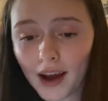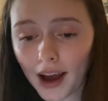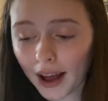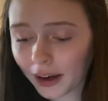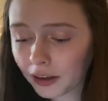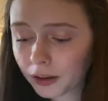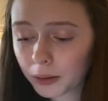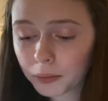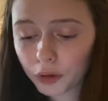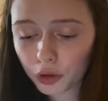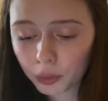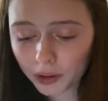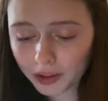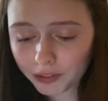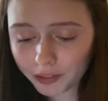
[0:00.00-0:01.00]
I don't know, I'm just
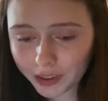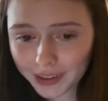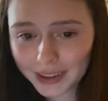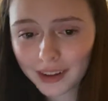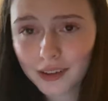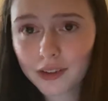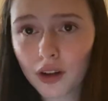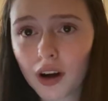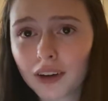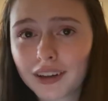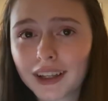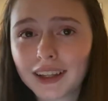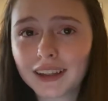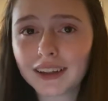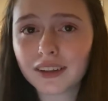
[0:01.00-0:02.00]
really feeling this song
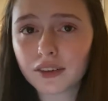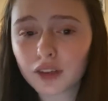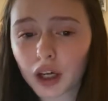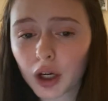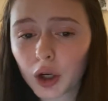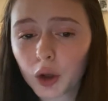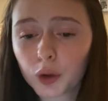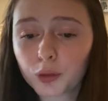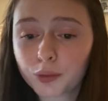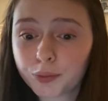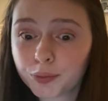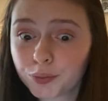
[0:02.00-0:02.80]
lately, so